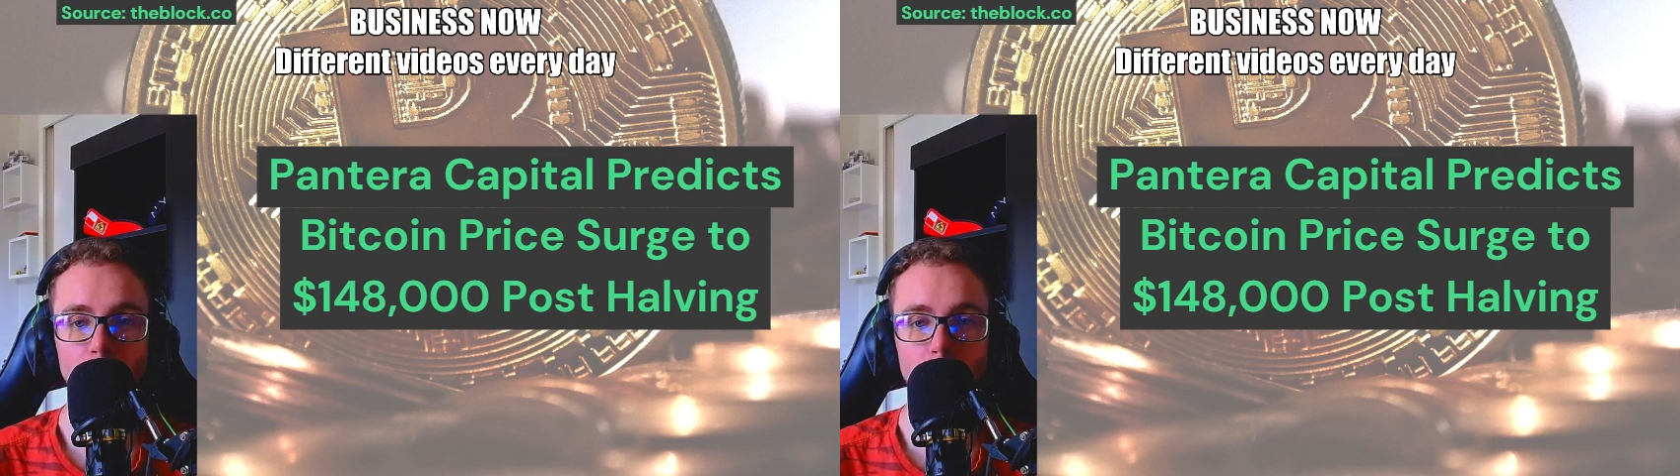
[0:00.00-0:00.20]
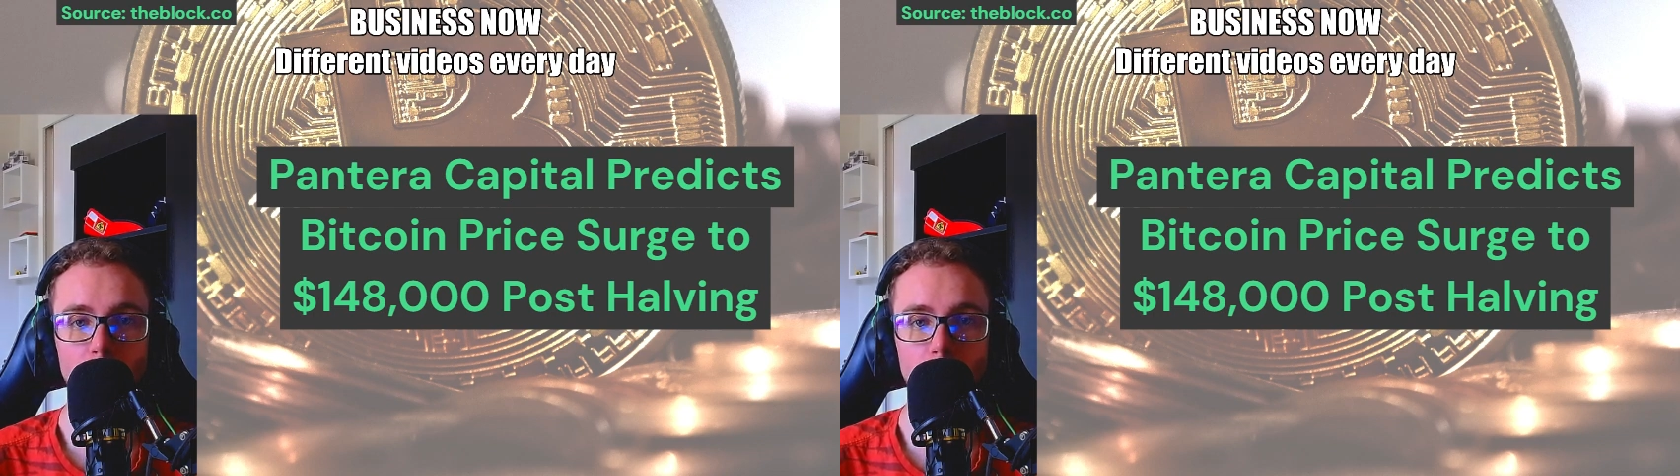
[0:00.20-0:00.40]

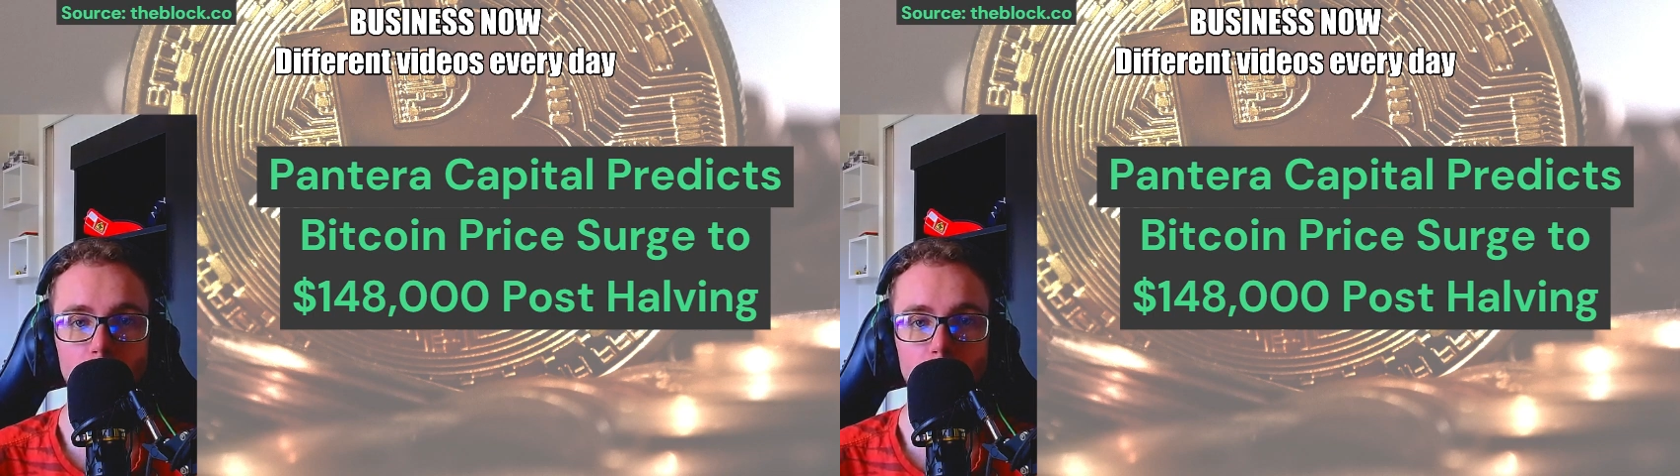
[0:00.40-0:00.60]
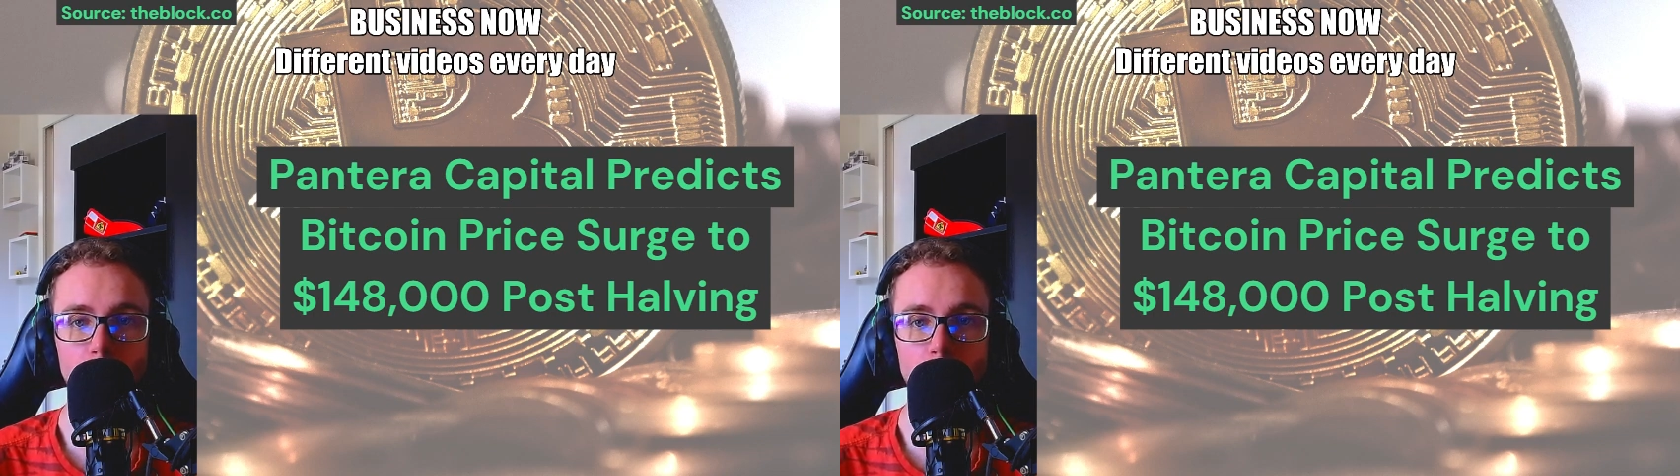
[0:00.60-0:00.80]
The
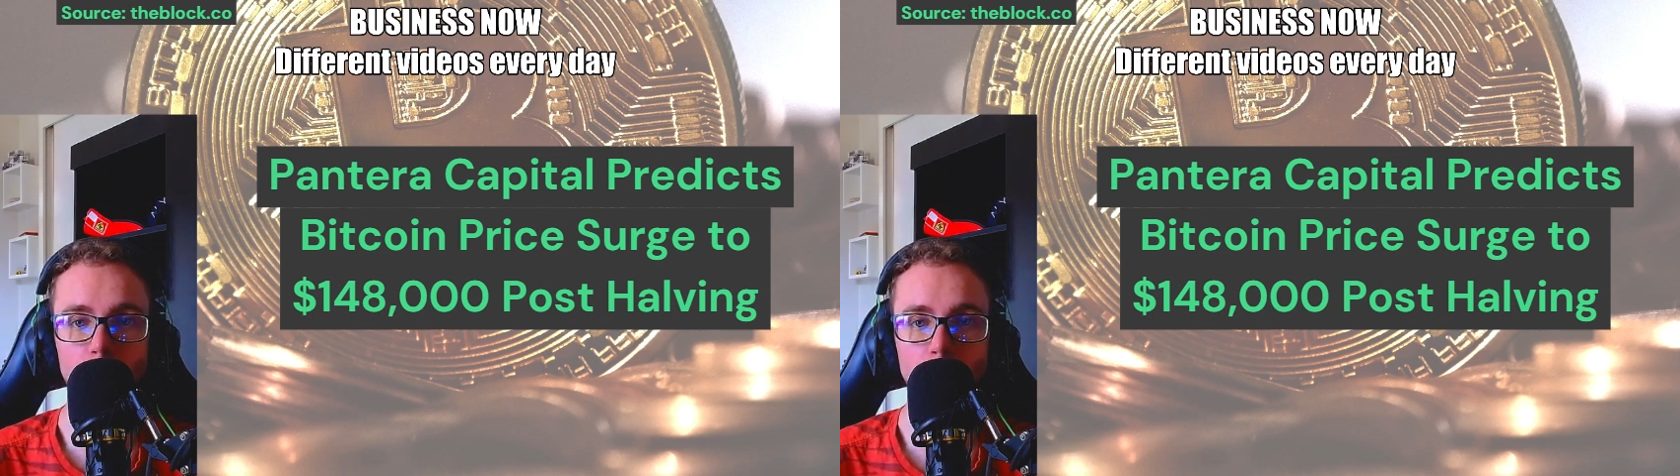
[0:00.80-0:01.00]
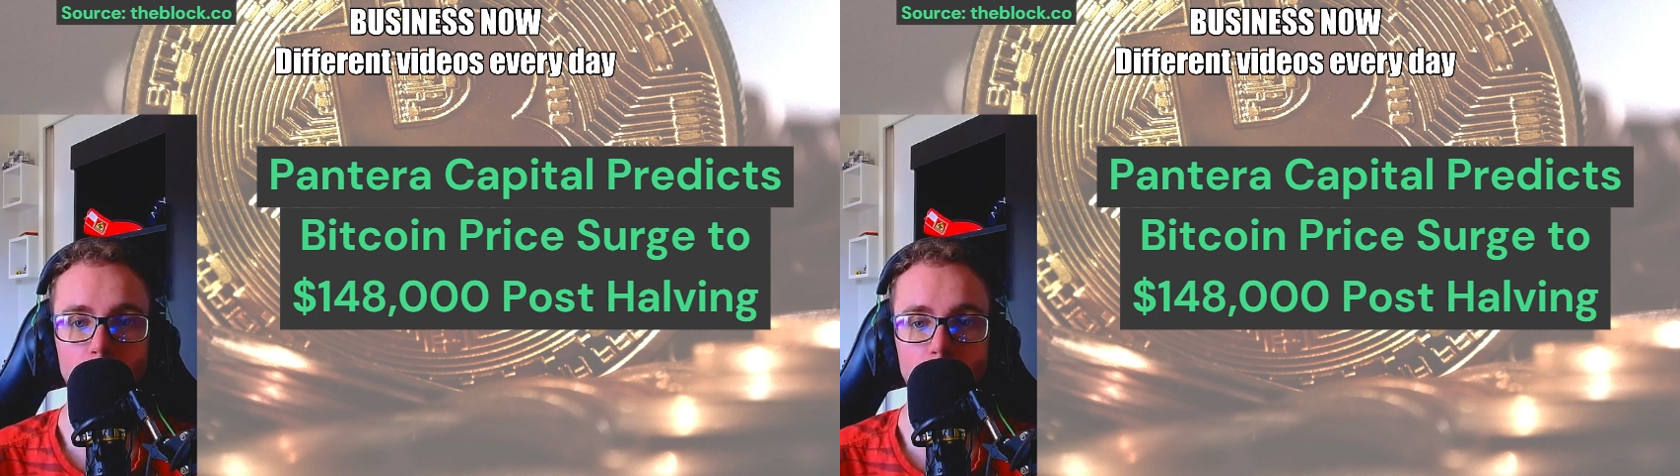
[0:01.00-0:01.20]

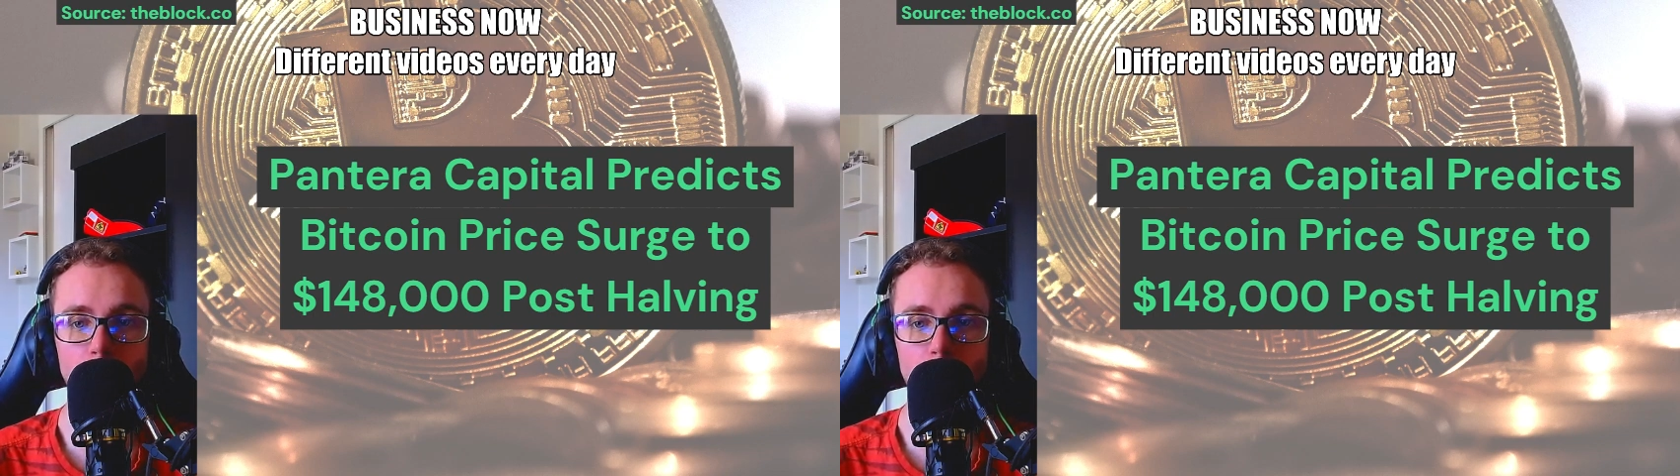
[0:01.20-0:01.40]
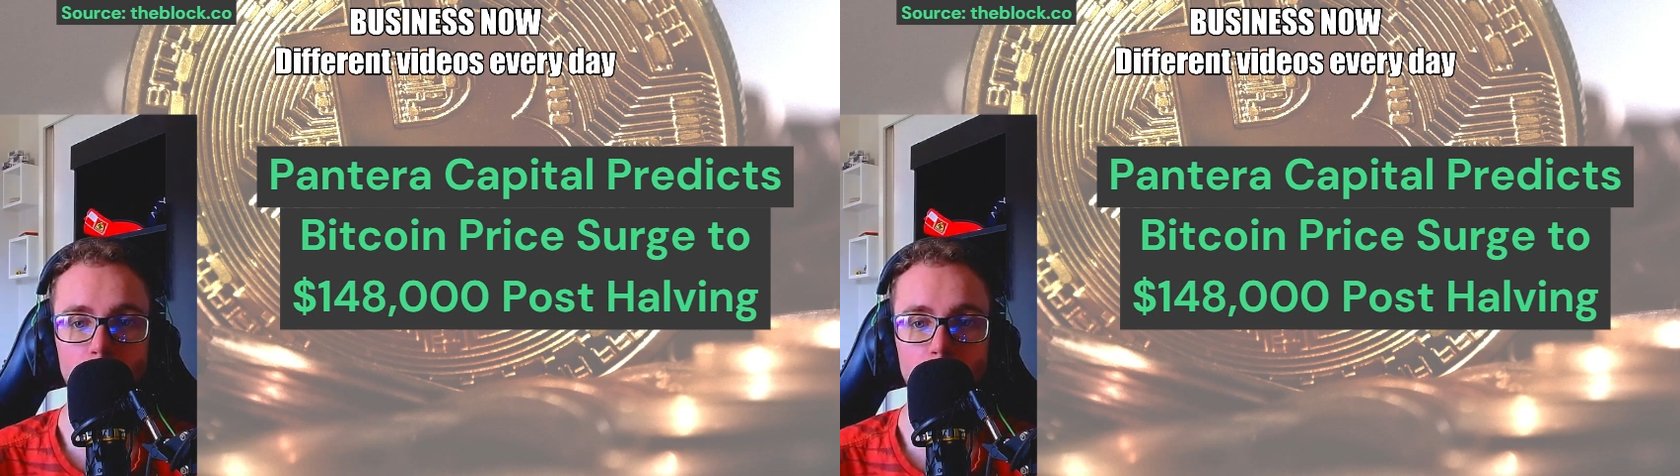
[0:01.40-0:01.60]
2024
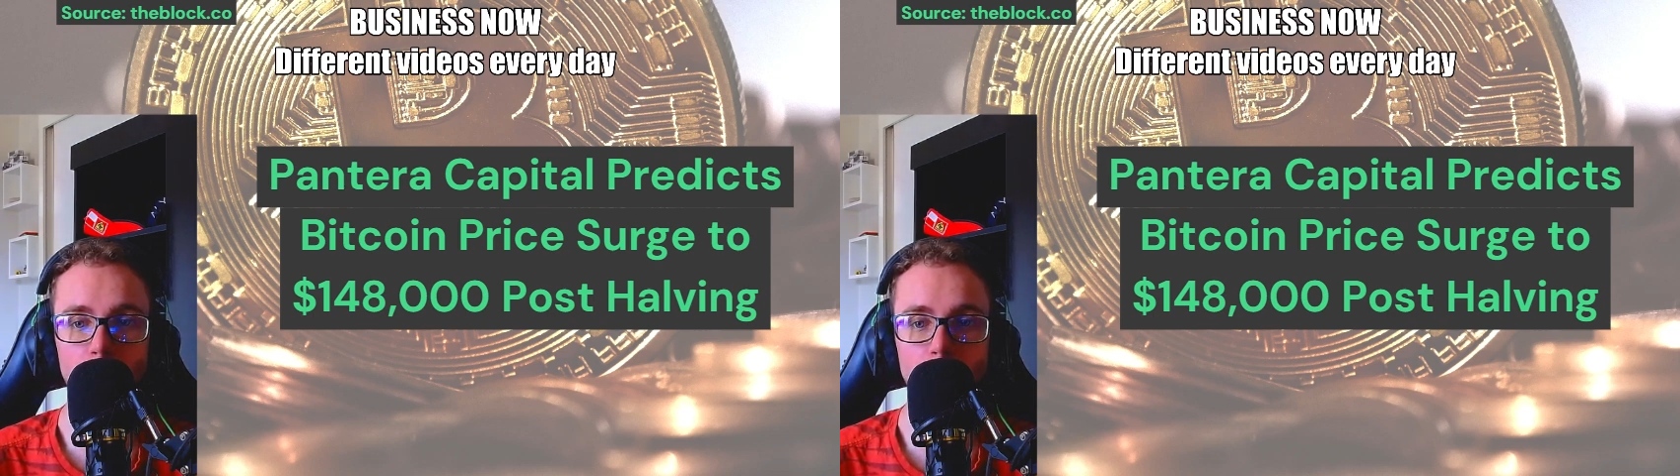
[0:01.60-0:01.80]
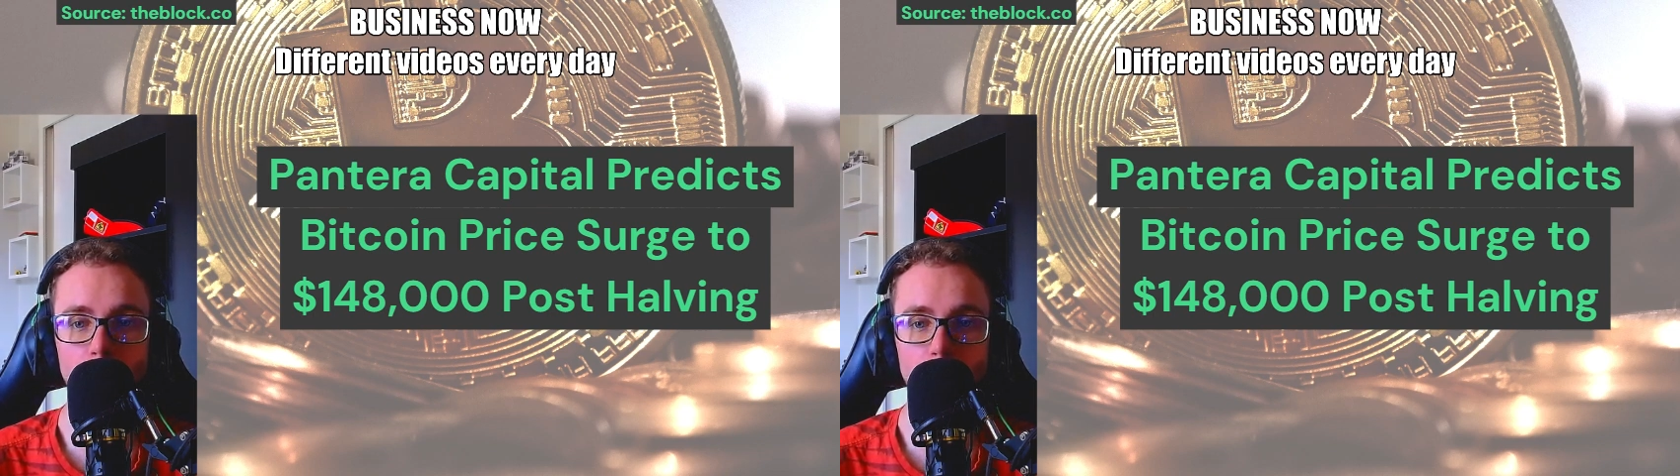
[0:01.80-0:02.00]
halving will
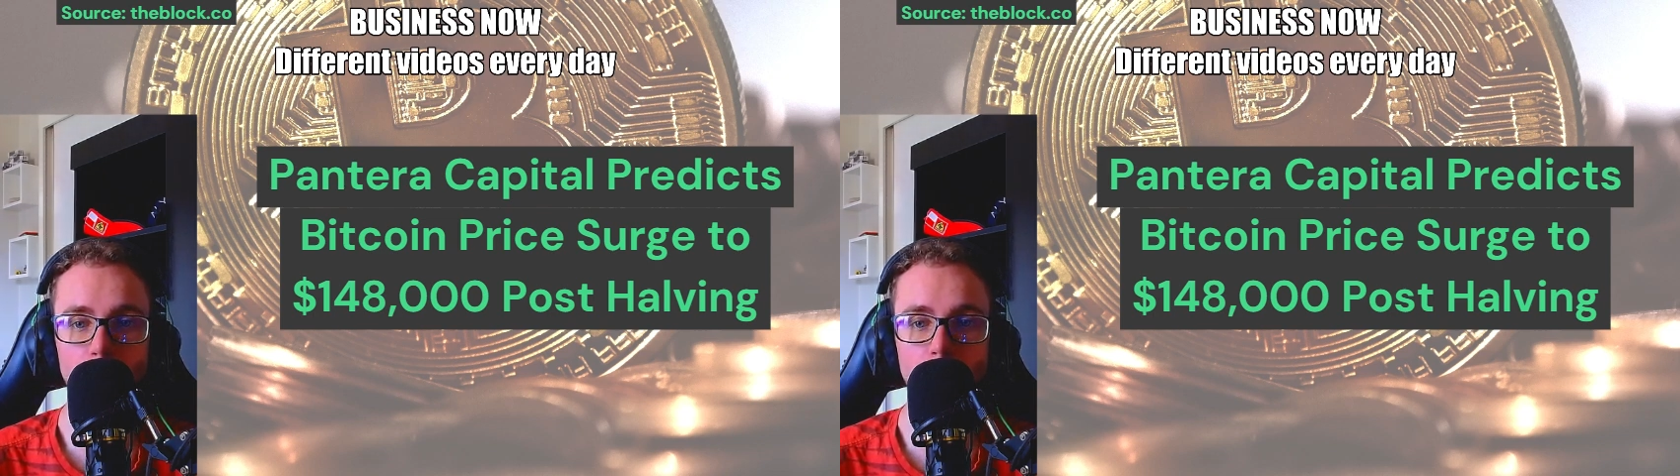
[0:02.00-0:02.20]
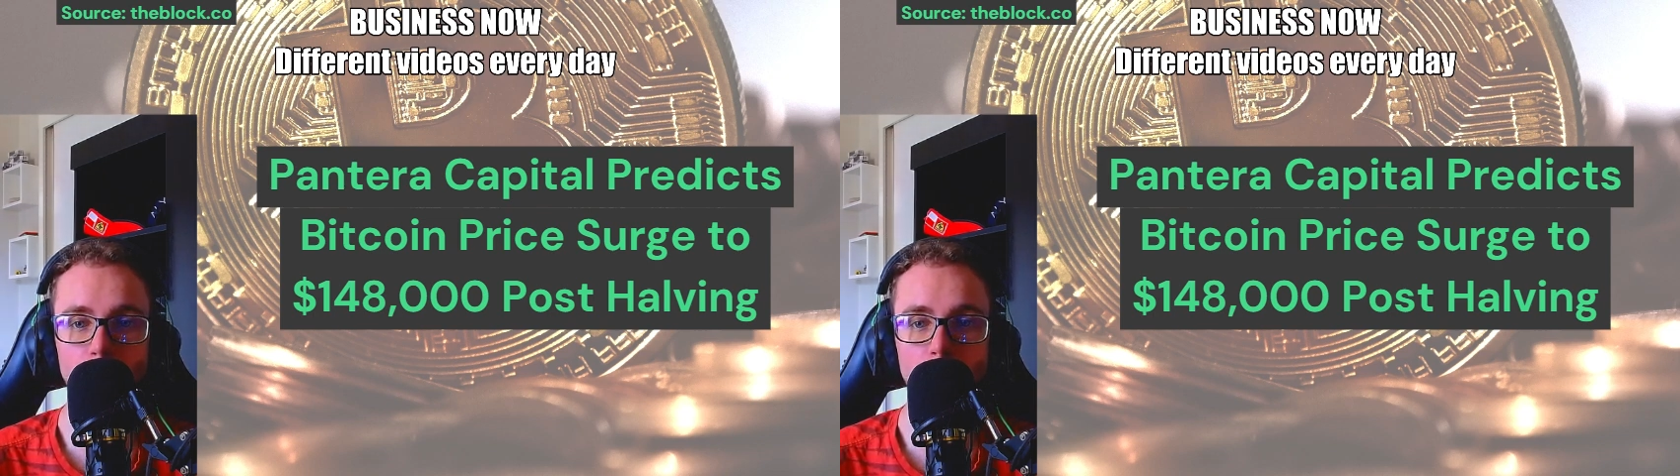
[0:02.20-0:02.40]
further enhance
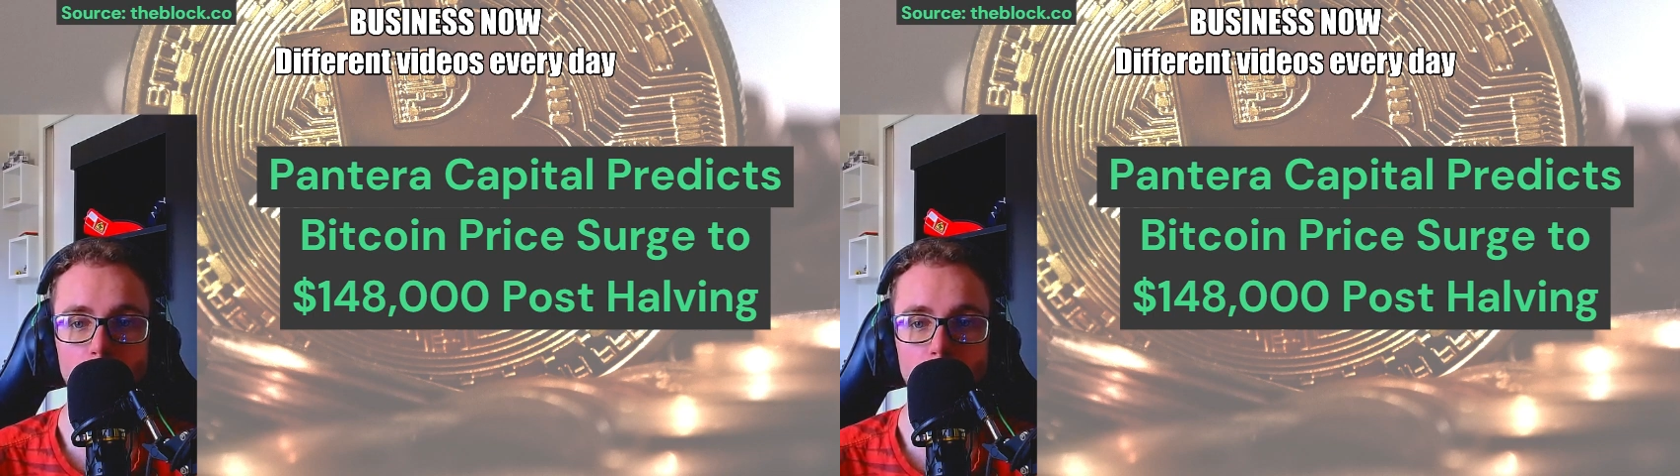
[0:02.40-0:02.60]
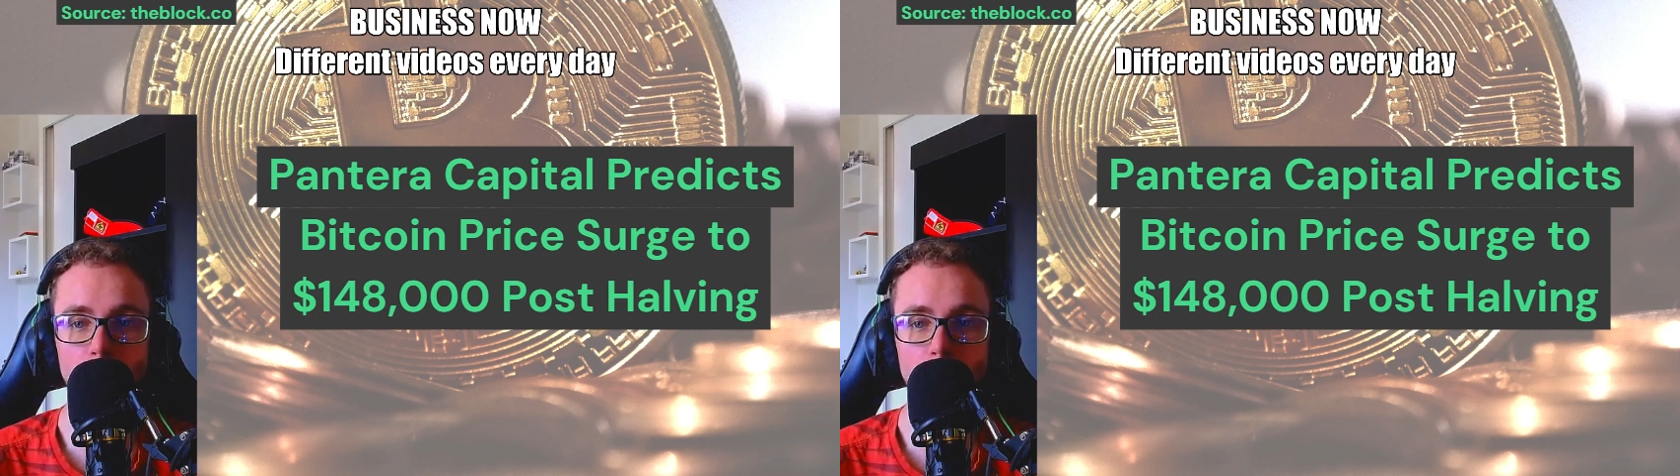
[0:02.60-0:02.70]
scarcity